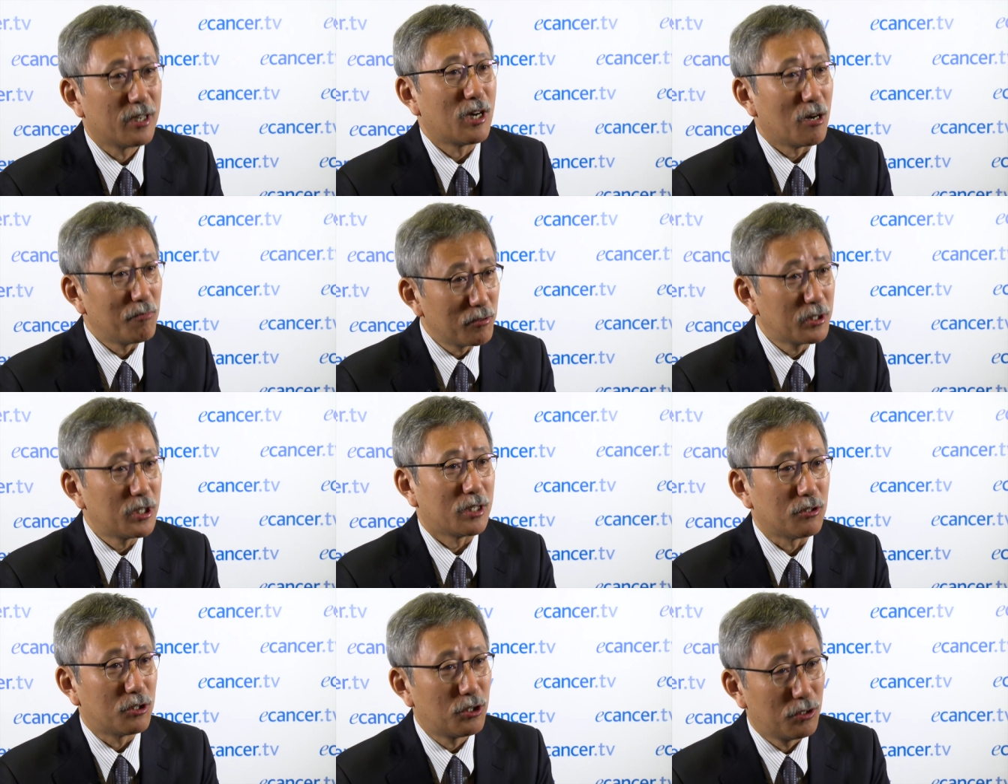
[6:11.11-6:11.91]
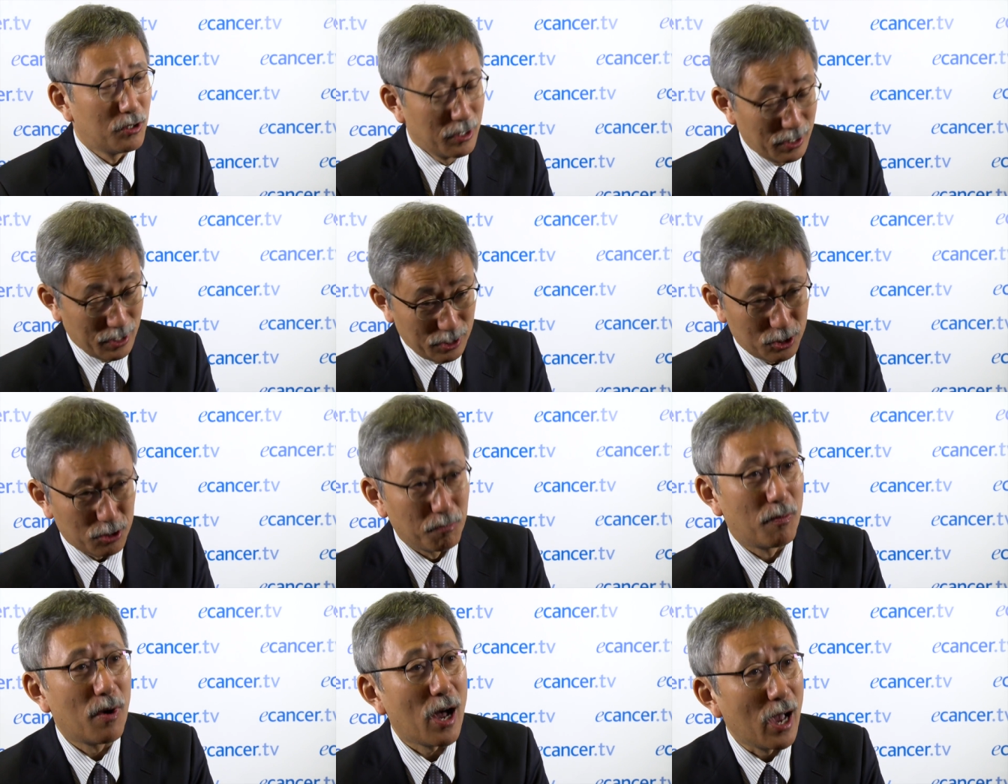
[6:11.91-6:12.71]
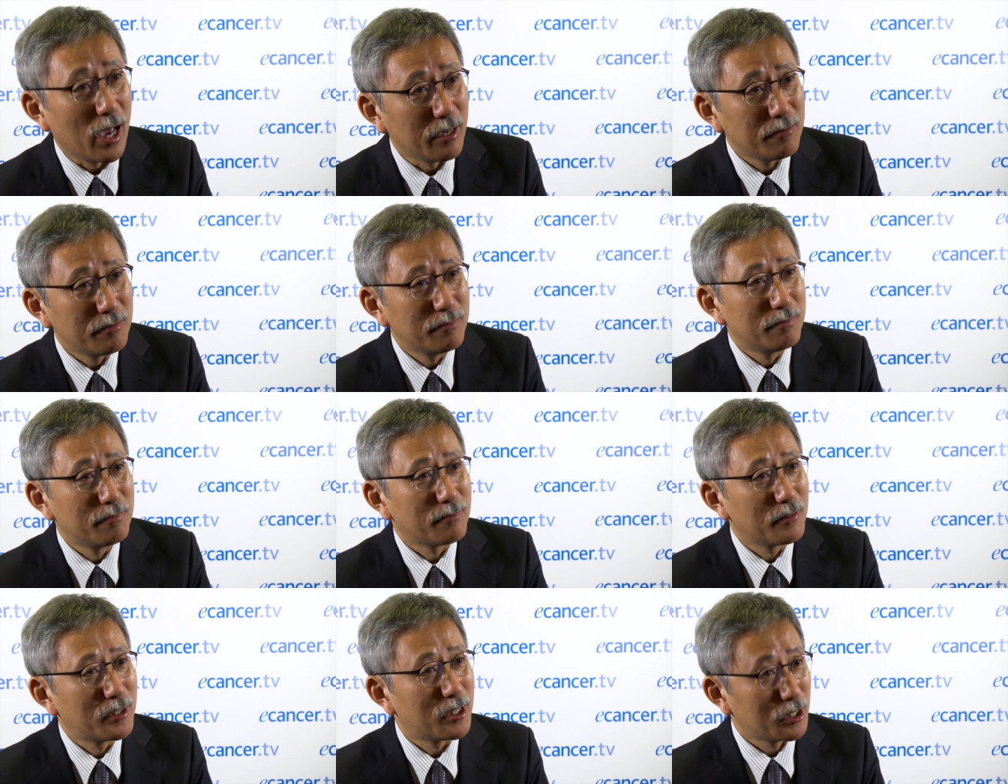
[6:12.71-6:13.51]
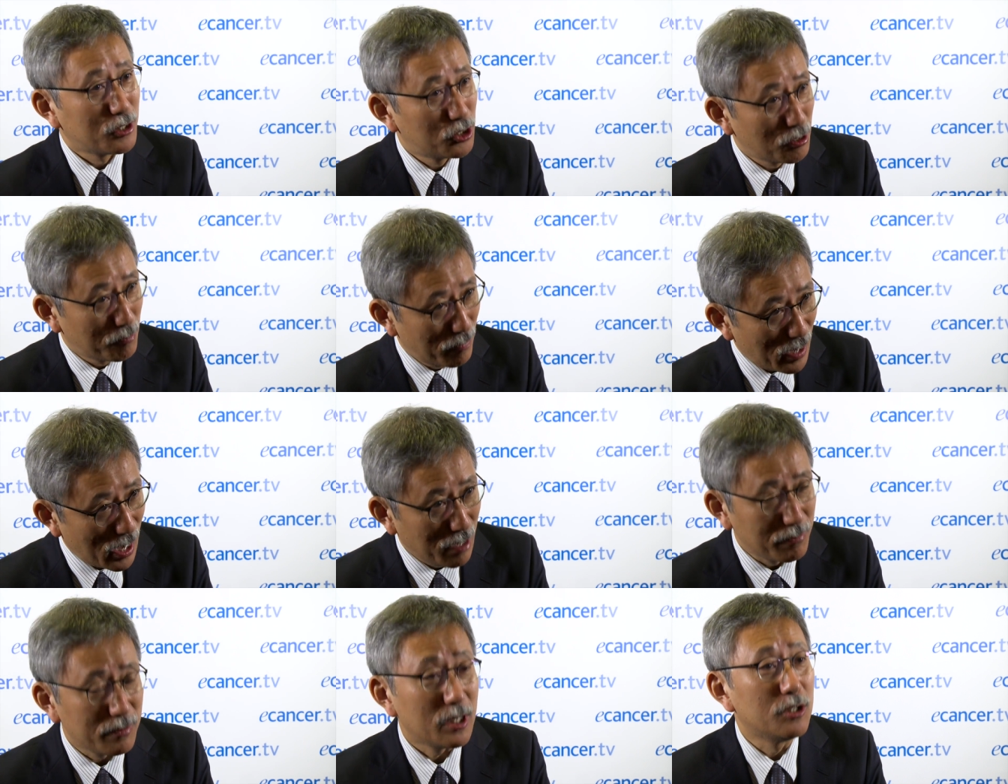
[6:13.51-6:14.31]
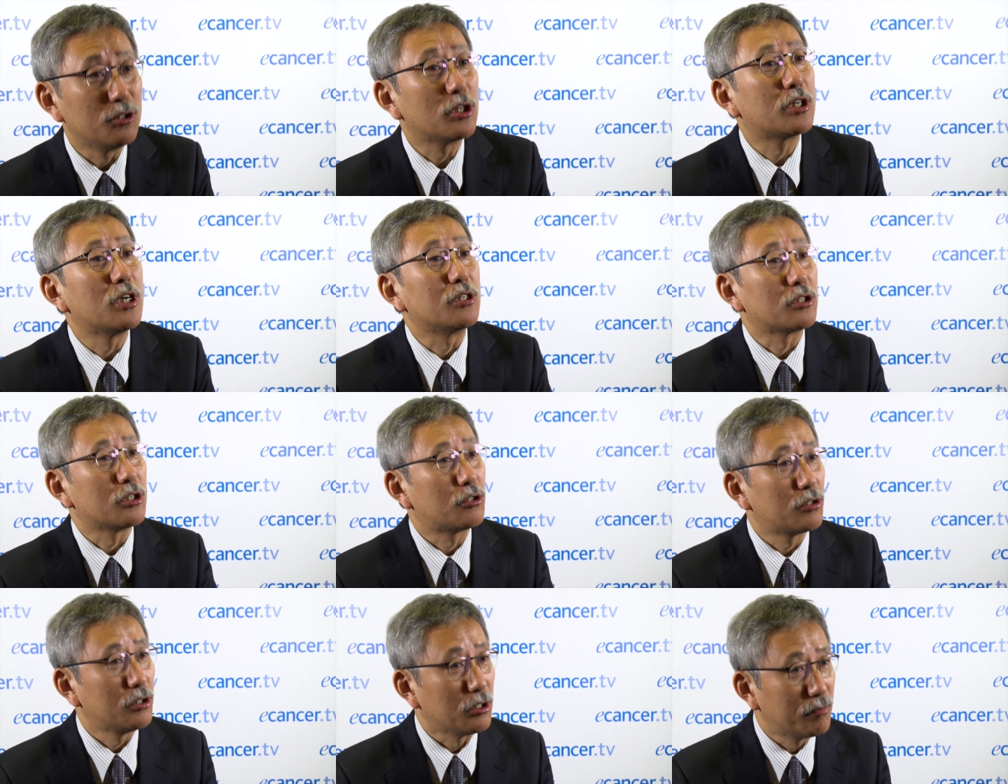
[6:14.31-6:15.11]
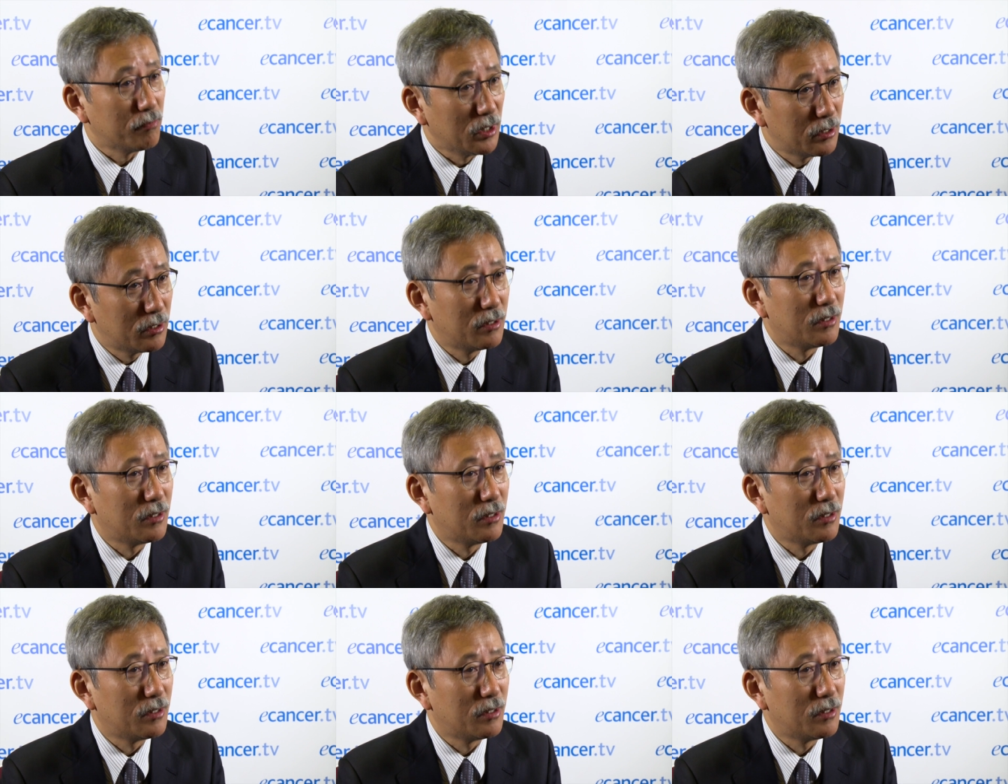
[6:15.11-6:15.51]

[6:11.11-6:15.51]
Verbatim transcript: Carbon can survive, can survive in the cancer treatment.